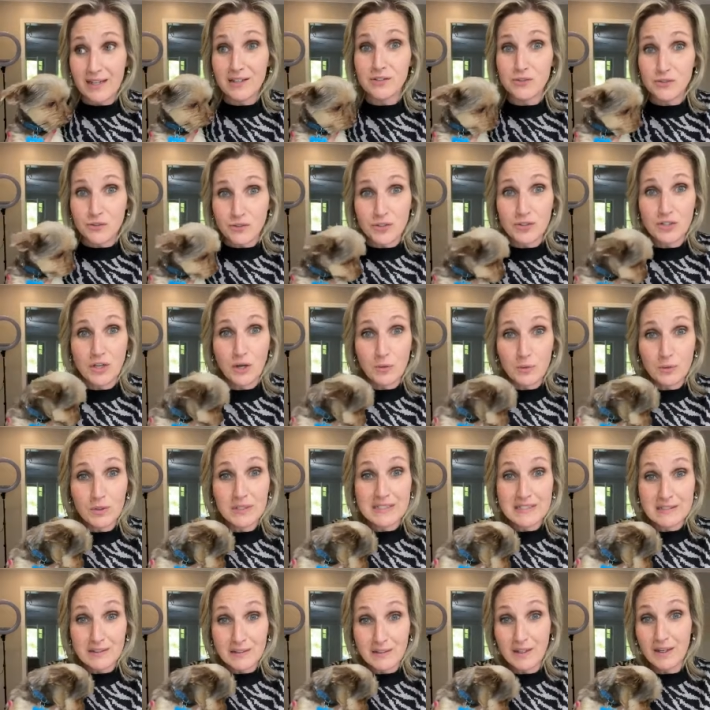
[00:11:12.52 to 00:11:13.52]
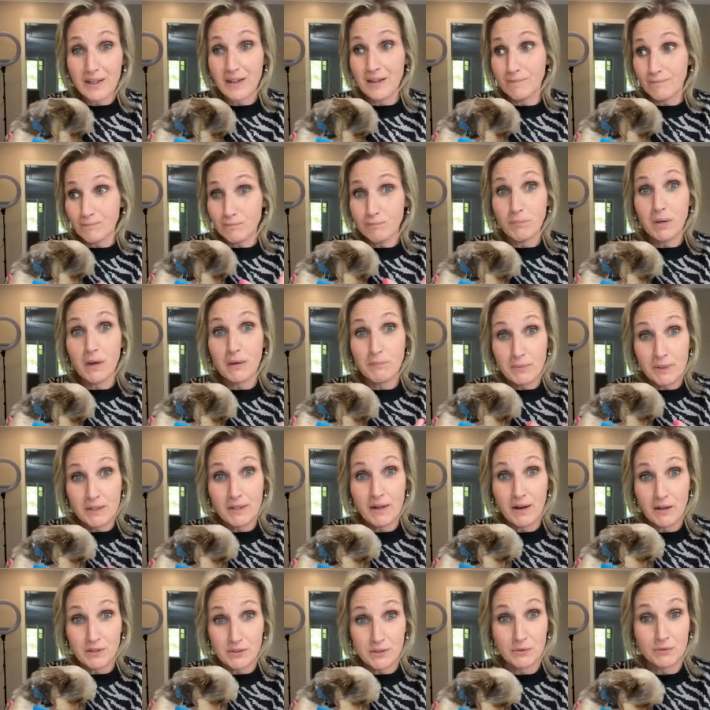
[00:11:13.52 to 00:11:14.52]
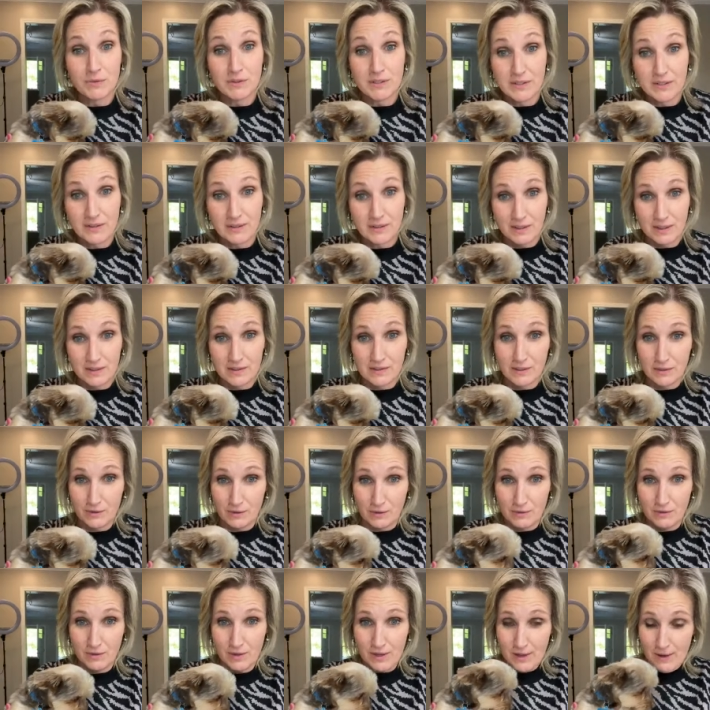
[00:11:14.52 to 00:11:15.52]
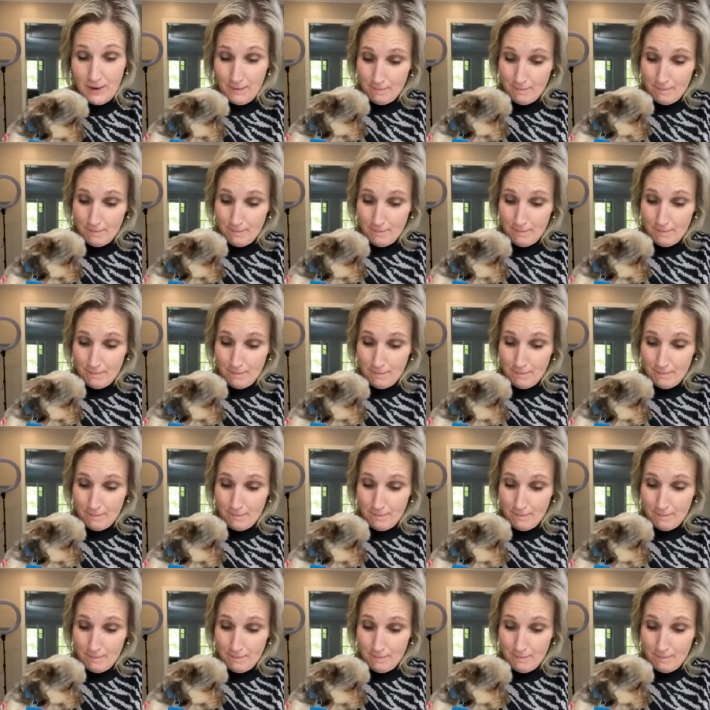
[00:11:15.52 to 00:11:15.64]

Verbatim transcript: Kids are so resilient. Puppy dogs are resilient, too.